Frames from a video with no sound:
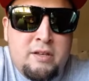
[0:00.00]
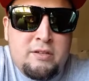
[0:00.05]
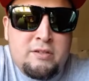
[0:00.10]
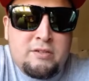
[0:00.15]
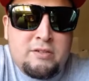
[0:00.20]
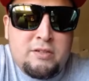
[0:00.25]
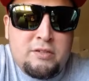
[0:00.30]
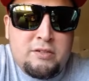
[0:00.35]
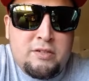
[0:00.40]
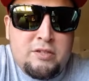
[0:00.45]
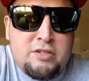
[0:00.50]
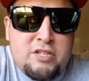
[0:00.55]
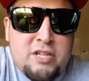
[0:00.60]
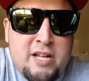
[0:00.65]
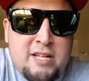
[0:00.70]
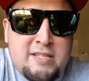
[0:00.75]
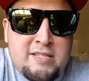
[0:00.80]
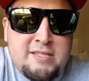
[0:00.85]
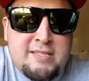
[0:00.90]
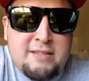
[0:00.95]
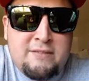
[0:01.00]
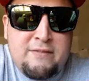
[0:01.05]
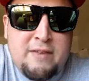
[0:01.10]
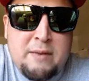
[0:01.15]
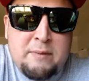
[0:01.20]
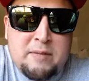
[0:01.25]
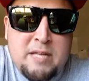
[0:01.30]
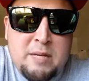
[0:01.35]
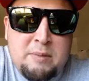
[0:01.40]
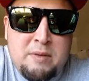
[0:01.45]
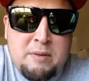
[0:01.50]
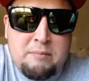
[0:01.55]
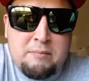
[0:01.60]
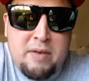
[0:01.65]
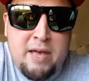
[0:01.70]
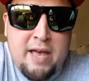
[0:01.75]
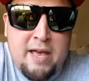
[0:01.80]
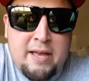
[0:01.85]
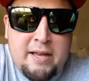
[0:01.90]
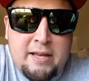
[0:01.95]
So the chances of him coming
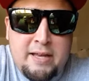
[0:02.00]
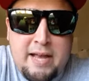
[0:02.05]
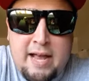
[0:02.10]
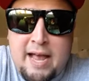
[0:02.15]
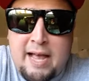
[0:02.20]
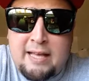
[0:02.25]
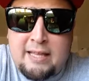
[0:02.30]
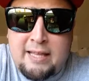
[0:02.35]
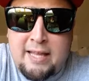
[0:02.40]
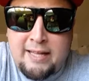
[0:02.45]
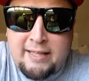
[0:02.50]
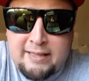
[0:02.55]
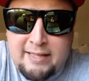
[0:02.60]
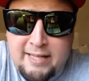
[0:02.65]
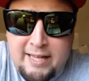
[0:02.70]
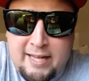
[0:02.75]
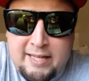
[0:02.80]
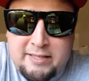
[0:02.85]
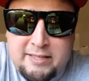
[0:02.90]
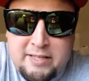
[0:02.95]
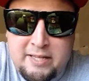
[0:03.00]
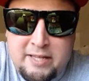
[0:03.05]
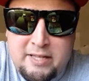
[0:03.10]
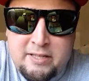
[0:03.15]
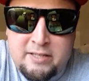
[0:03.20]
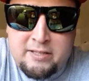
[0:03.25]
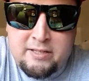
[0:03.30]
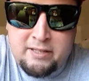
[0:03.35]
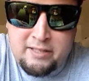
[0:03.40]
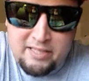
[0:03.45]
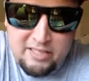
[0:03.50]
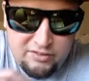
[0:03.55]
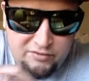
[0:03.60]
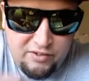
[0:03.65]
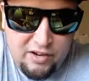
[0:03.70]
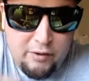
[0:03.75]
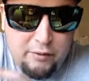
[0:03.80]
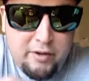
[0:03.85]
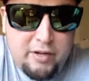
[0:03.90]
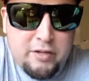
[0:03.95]
back, I like the idea. He's
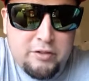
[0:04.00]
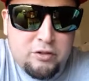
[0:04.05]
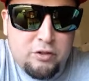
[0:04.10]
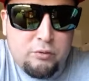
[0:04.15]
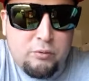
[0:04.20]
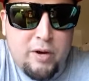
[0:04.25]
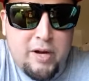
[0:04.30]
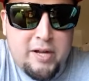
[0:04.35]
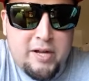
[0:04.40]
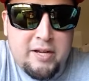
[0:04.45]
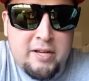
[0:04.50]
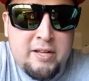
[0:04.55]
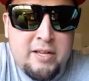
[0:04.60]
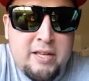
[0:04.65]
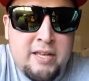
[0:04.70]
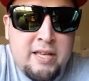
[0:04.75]
very underrated.